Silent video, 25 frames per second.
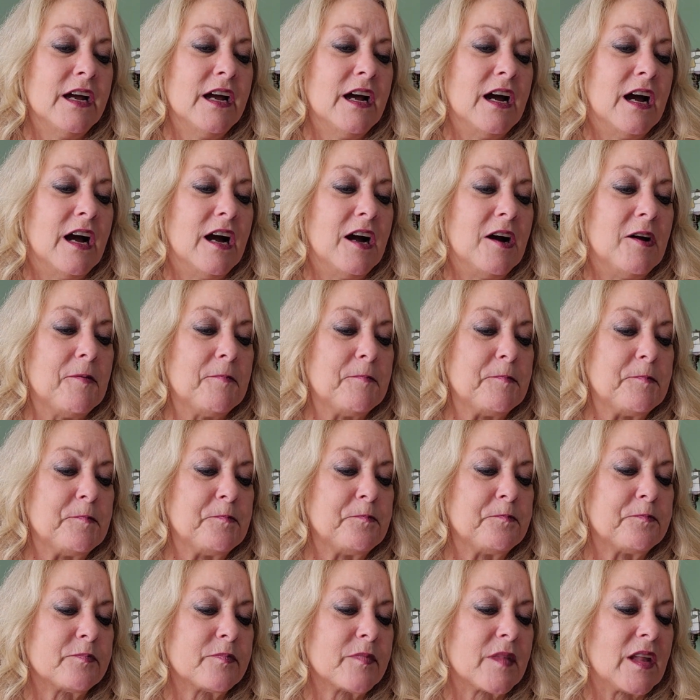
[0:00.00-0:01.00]

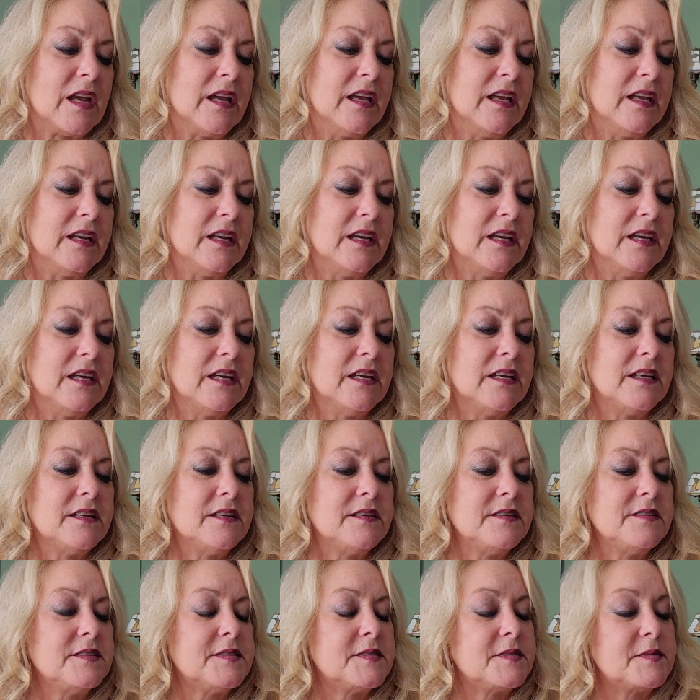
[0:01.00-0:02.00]
It
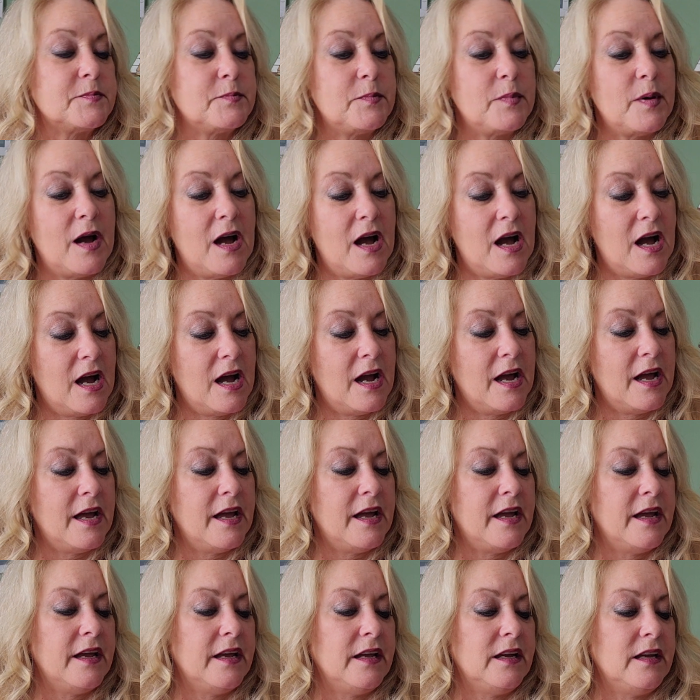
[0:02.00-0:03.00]
is
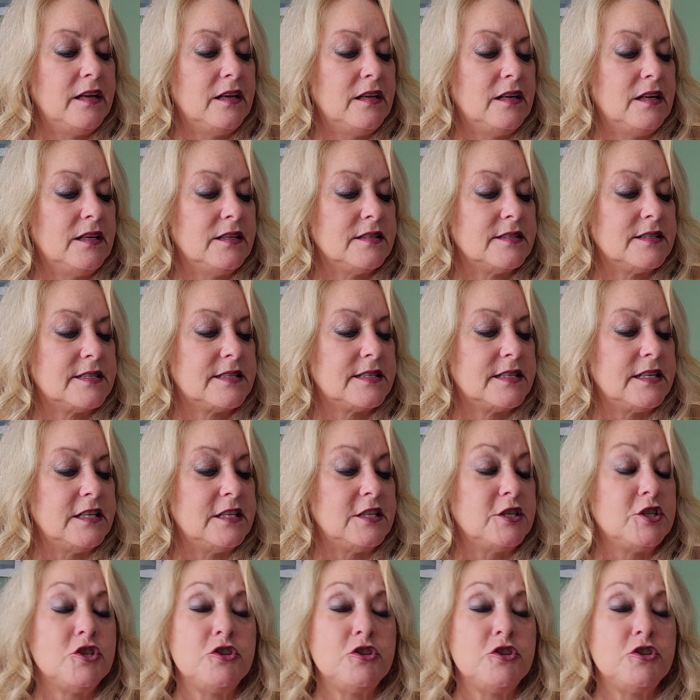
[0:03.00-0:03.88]
by, let's see,